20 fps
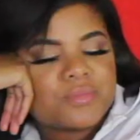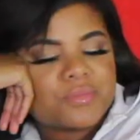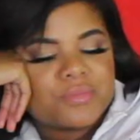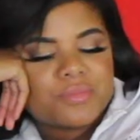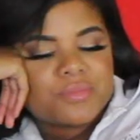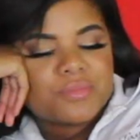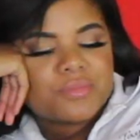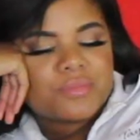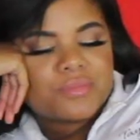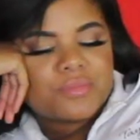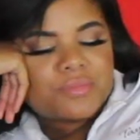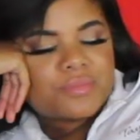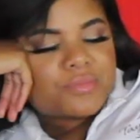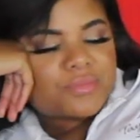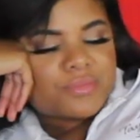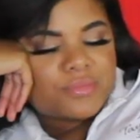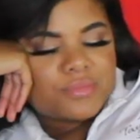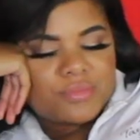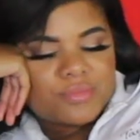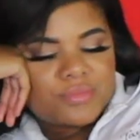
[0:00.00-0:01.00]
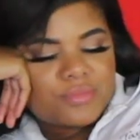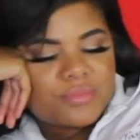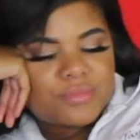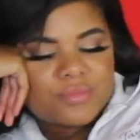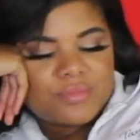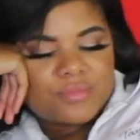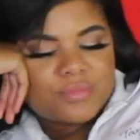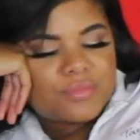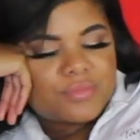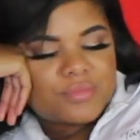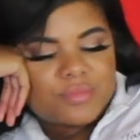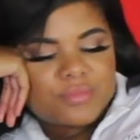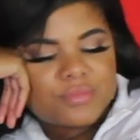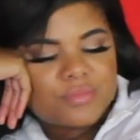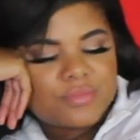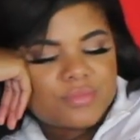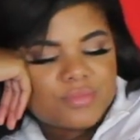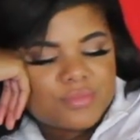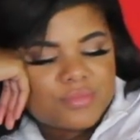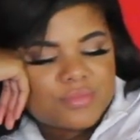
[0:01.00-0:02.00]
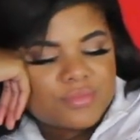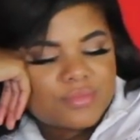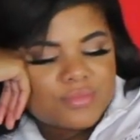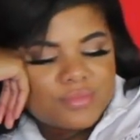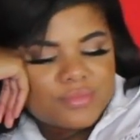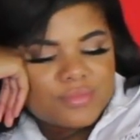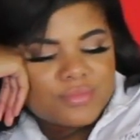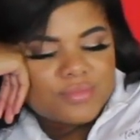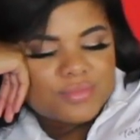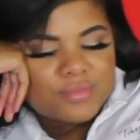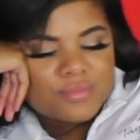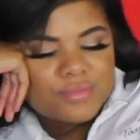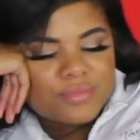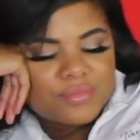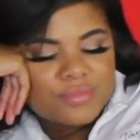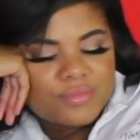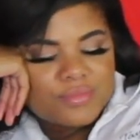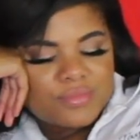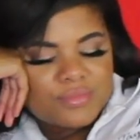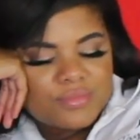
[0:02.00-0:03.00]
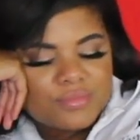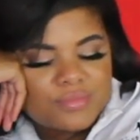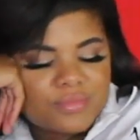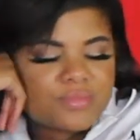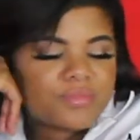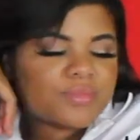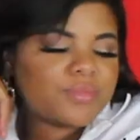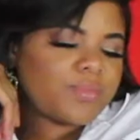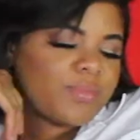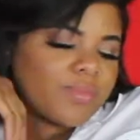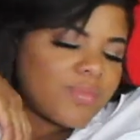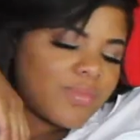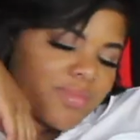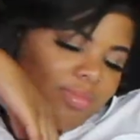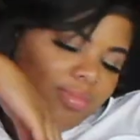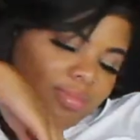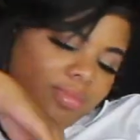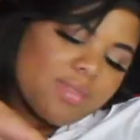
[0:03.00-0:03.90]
(not speaking)